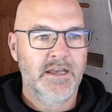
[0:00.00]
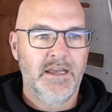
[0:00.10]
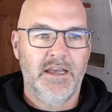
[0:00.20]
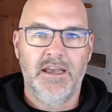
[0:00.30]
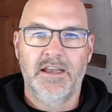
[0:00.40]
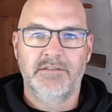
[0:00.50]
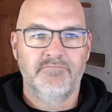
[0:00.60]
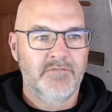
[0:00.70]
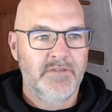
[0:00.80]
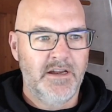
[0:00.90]

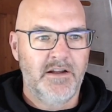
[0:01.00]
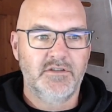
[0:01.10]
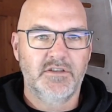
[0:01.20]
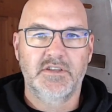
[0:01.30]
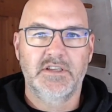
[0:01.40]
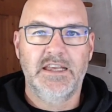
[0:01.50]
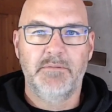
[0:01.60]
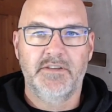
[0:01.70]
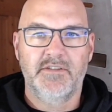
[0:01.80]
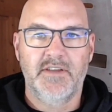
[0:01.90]
and, just to
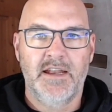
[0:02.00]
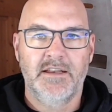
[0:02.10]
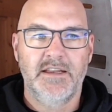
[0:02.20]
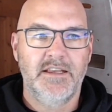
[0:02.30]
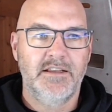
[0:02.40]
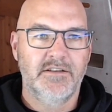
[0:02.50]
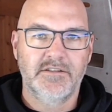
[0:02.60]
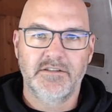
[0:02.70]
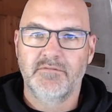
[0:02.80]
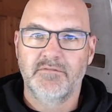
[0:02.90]
keep the sanity,
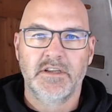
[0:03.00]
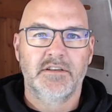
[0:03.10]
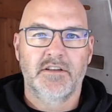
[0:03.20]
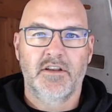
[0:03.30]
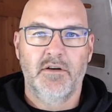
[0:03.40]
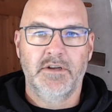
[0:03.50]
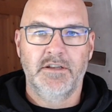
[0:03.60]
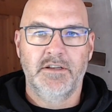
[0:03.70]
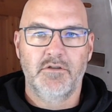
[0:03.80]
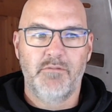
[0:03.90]
you're going
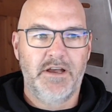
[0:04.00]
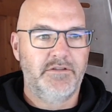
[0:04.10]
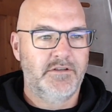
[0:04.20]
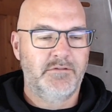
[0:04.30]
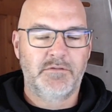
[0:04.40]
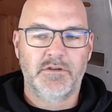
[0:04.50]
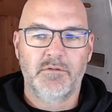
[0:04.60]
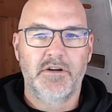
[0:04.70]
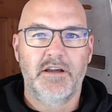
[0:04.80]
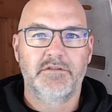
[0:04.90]
into your bedroom or
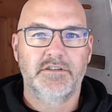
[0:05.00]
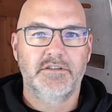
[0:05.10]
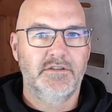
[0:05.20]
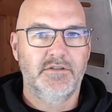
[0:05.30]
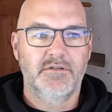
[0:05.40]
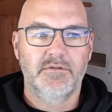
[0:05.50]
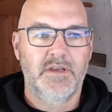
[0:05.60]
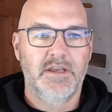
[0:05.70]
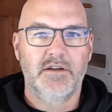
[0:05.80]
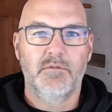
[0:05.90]
wherever to
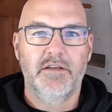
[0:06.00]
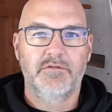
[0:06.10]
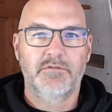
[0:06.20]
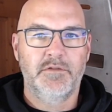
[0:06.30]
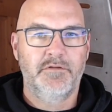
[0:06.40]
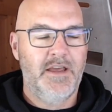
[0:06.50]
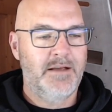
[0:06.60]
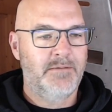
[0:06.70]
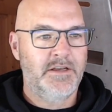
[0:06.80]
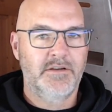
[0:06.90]
get away from the
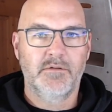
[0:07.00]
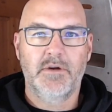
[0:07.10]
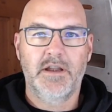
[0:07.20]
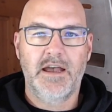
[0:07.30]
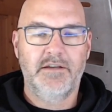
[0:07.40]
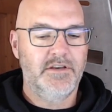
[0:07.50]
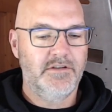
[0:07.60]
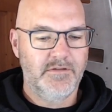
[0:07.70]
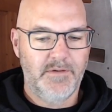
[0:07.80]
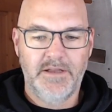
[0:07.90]
family or what have
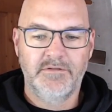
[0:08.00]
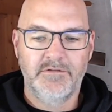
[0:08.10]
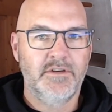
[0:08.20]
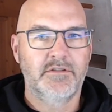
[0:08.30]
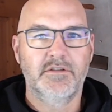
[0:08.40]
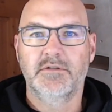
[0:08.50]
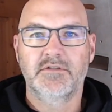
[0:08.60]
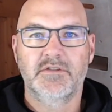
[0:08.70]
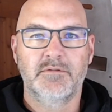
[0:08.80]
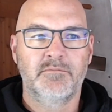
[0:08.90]
you, and you're
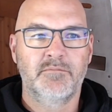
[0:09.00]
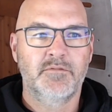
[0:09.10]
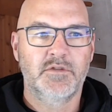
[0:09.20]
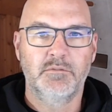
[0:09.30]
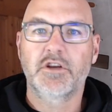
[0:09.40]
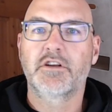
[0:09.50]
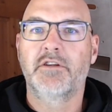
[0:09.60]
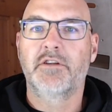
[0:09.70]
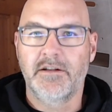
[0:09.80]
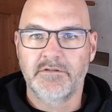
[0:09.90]
doing some looking
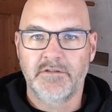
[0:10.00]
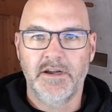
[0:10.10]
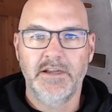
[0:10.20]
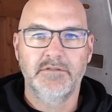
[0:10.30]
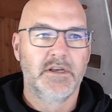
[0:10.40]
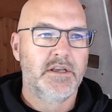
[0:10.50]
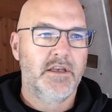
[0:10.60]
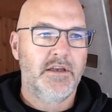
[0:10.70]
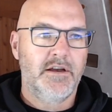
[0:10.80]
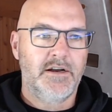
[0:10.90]
around, right?
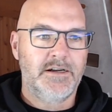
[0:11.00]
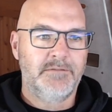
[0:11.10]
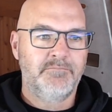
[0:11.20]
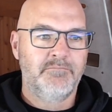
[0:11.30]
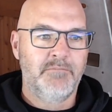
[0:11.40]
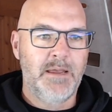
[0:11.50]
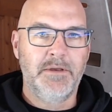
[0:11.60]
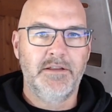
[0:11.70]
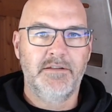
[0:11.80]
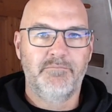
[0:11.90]

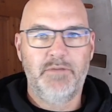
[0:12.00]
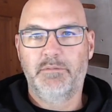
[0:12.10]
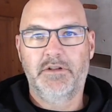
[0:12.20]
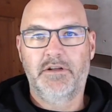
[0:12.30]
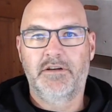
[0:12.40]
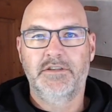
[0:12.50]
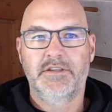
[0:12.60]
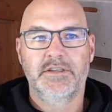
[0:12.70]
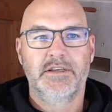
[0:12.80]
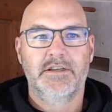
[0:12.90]
Maybe people
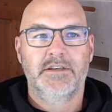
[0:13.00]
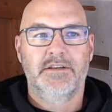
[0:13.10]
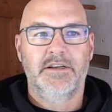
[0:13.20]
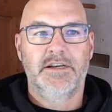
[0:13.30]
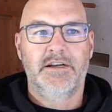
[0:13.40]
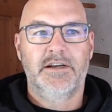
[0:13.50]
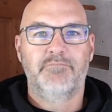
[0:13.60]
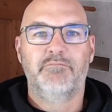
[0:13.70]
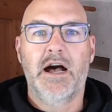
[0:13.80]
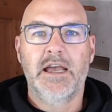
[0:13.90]
aren't
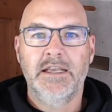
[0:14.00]
buying